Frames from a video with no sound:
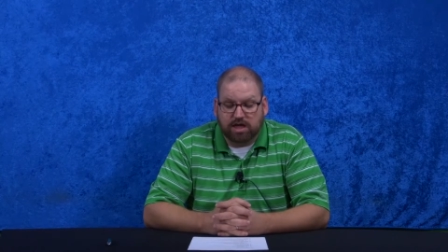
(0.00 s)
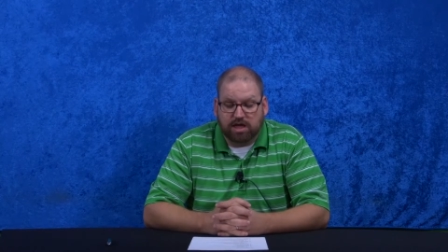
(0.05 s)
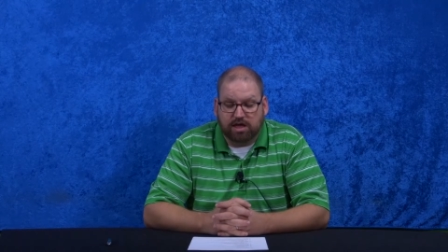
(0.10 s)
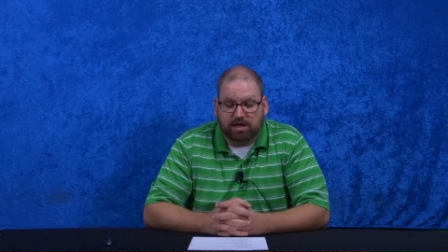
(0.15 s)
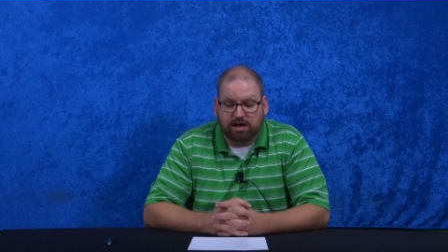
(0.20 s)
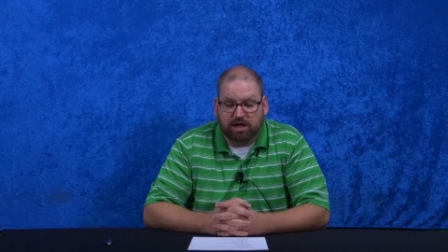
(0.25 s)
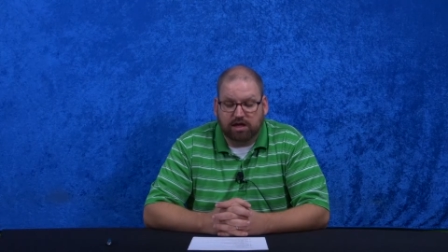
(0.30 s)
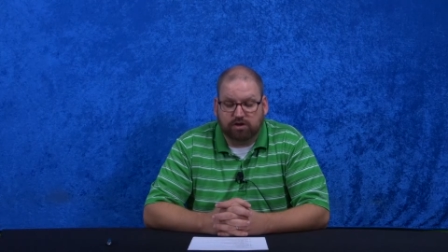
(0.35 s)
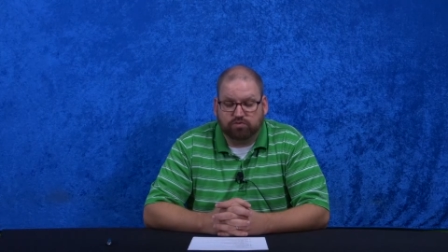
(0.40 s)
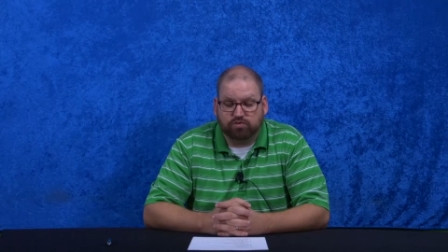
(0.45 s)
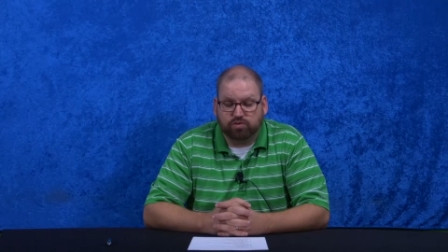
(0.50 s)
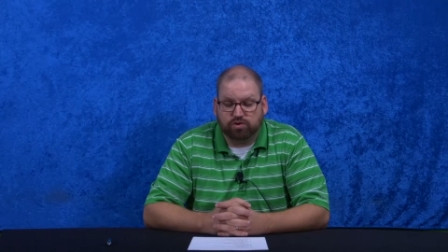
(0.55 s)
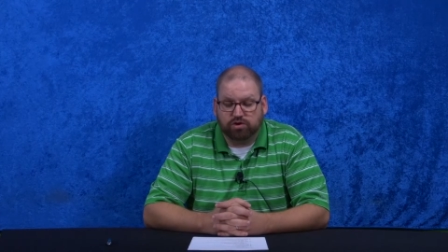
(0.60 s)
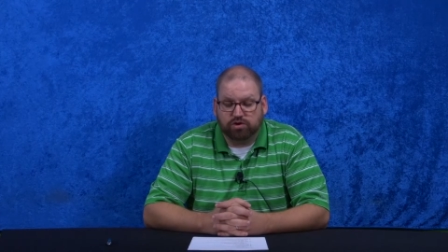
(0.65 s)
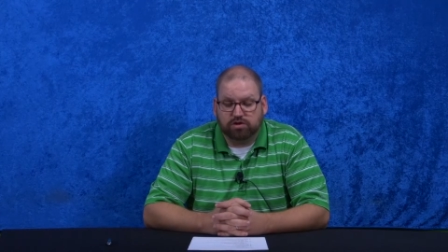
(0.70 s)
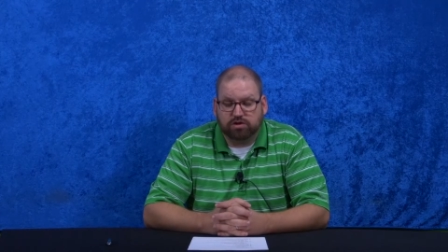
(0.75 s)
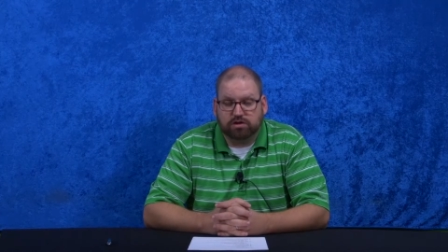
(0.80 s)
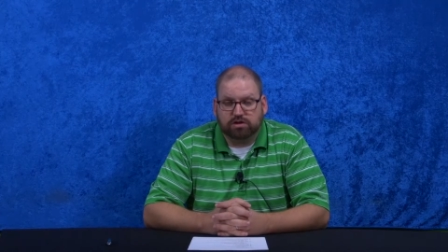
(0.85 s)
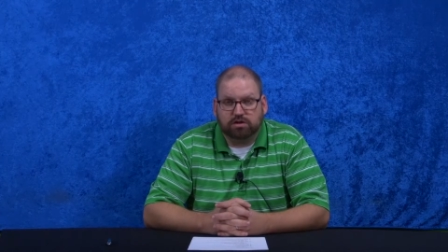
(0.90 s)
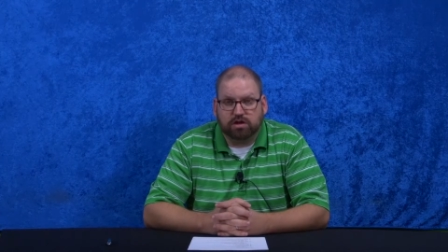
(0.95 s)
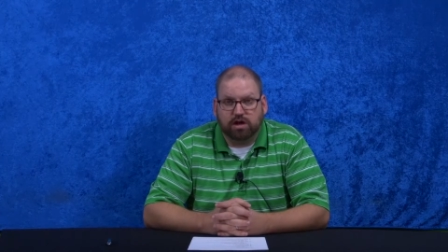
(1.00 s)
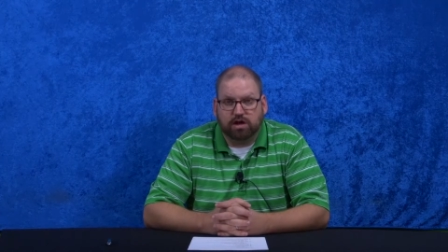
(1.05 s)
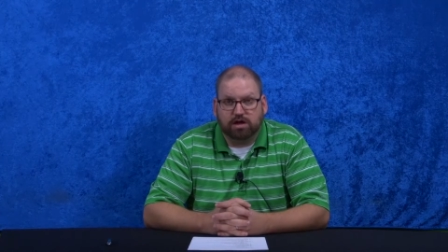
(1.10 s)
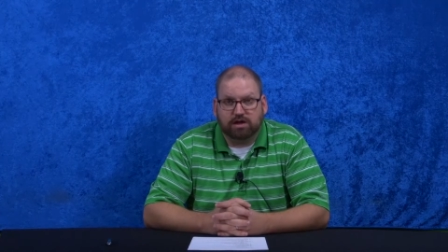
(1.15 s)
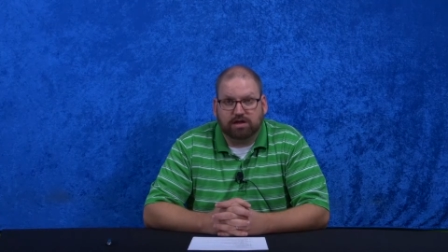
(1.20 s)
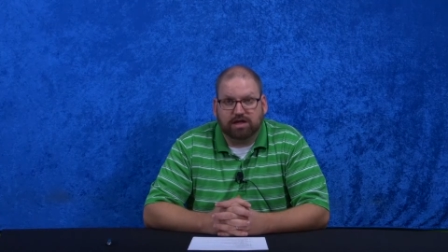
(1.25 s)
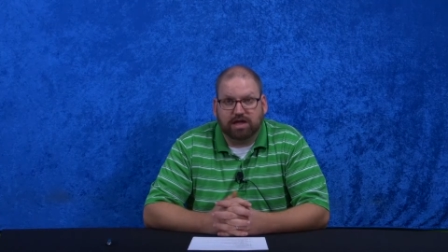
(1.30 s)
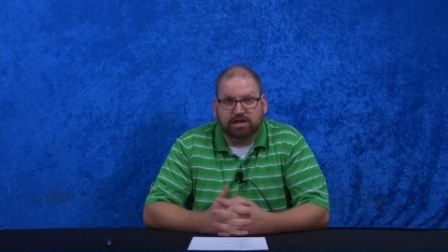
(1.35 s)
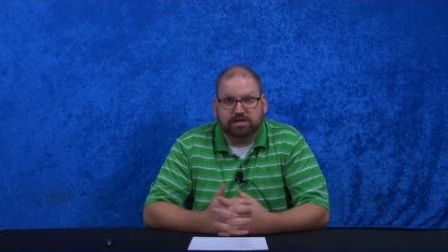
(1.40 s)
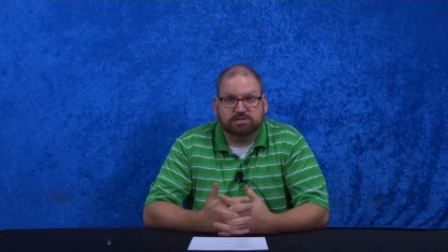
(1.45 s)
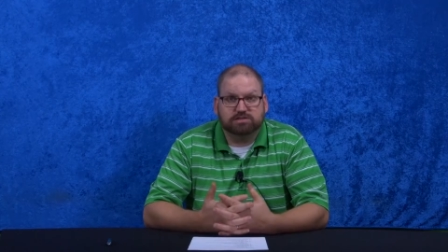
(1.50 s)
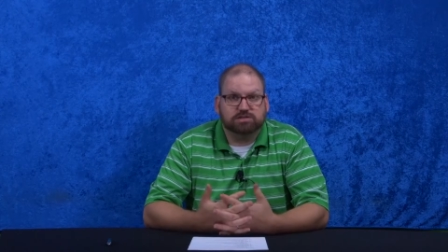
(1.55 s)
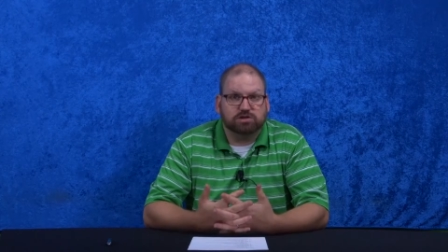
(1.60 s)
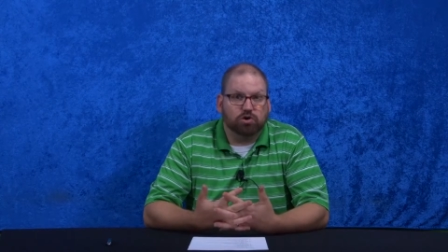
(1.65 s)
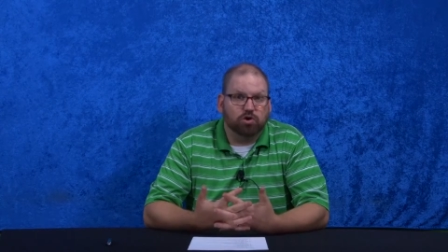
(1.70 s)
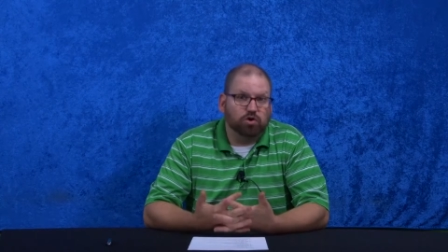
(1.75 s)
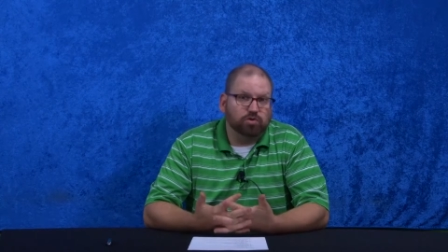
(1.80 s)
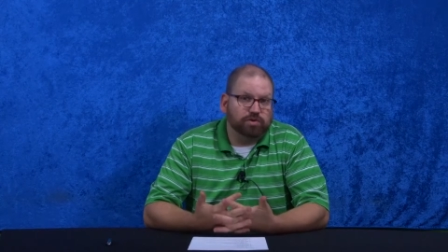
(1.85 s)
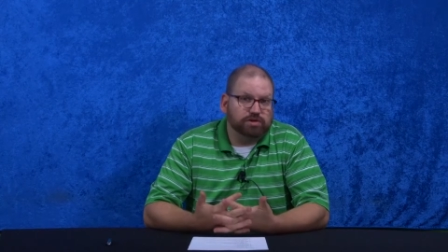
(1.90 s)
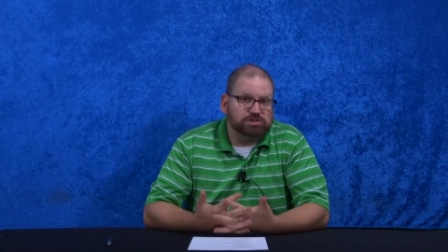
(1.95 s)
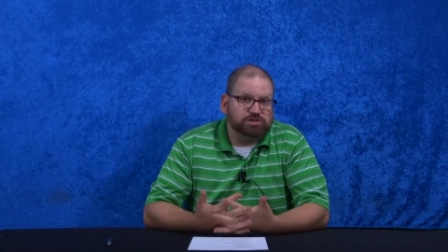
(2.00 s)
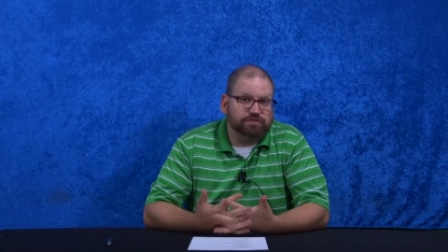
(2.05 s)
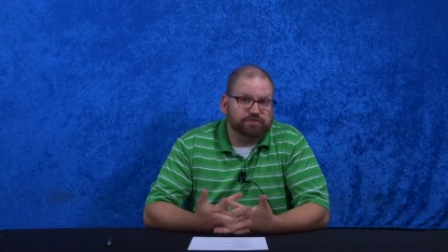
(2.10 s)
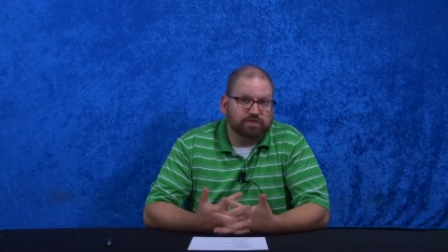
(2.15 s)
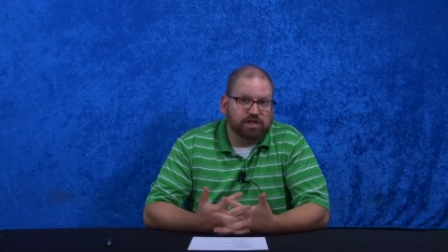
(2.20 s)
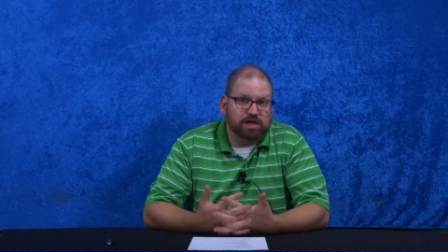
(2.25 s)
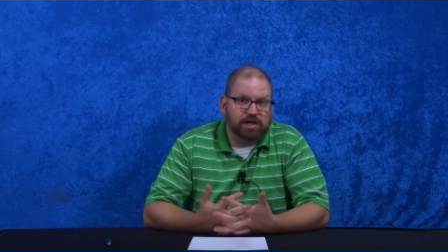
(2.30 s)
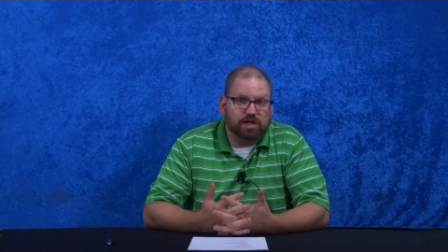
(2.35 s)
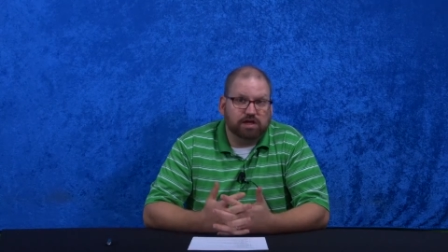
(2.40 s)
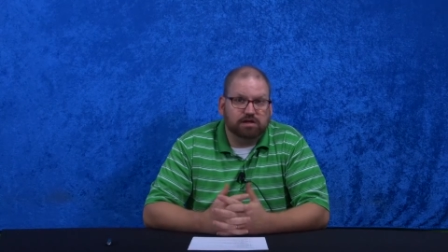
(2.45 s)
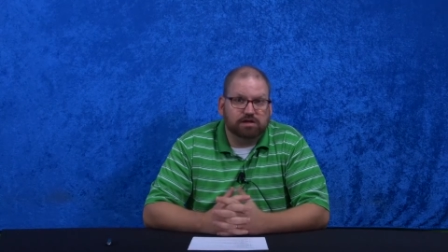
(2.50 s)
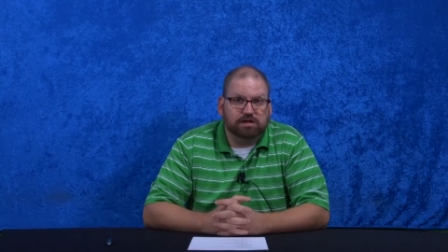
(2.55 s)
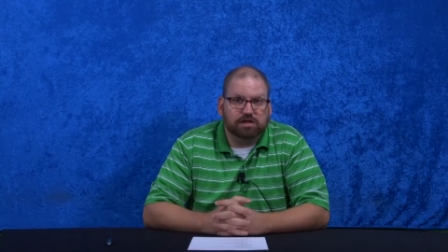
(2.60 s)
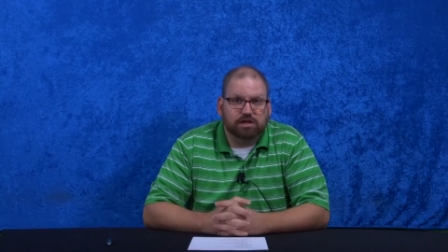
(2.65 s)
and Edward gains a whole bunch of land